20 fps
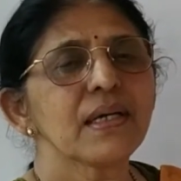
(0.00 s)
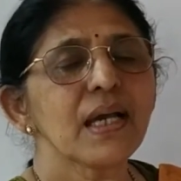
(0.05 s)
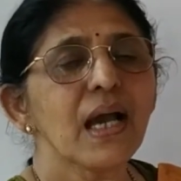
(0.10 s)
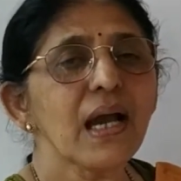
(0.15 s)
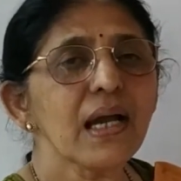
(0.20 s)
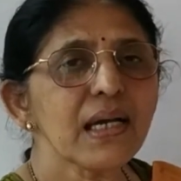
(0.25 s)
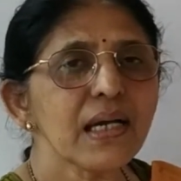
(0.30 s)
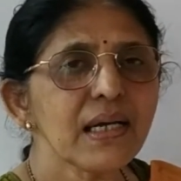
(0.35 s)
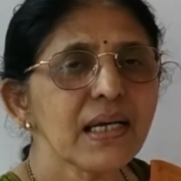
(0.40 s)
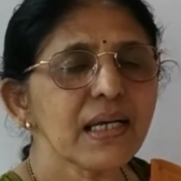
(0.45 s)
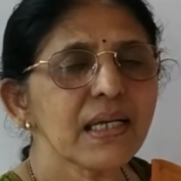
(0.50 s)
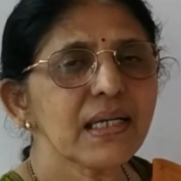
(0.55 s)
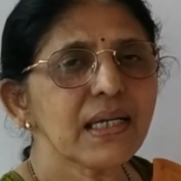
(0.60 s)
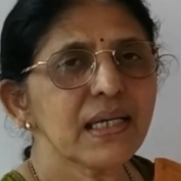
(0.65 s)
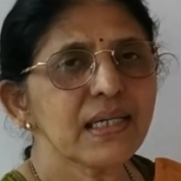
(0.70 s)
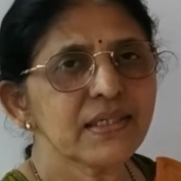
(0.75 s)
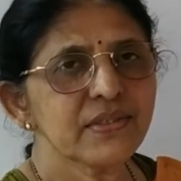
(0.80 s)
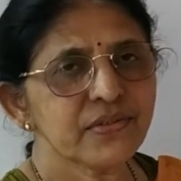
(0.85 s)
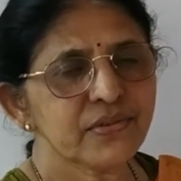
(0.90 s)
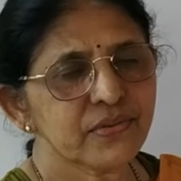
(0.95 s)

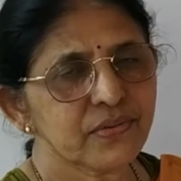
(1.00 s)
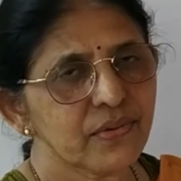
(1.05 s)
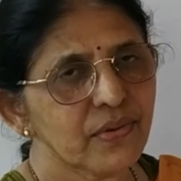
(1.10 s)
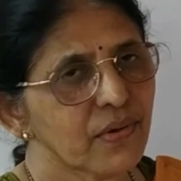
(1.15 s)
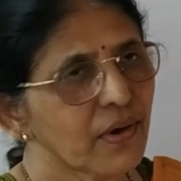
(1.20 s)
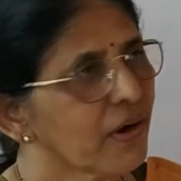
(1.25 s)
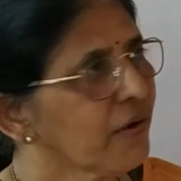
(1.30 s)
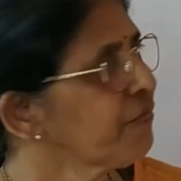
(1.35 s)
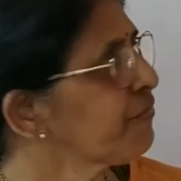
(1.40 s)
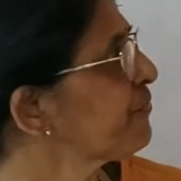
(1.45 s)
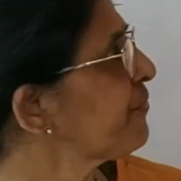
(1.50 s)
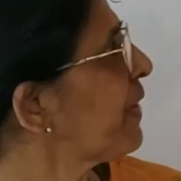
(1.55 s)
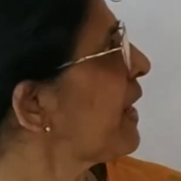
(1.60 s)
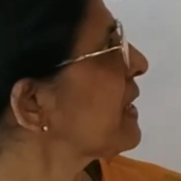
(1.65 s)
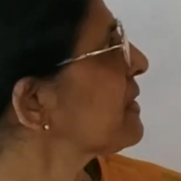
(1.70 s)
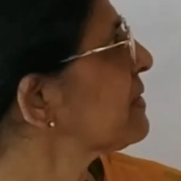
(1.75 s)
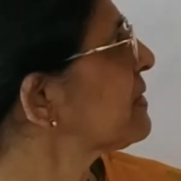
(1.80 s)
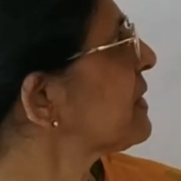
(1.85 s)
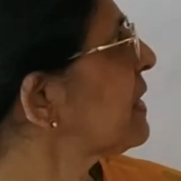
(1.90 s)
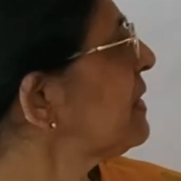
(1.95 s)
aggregates of facts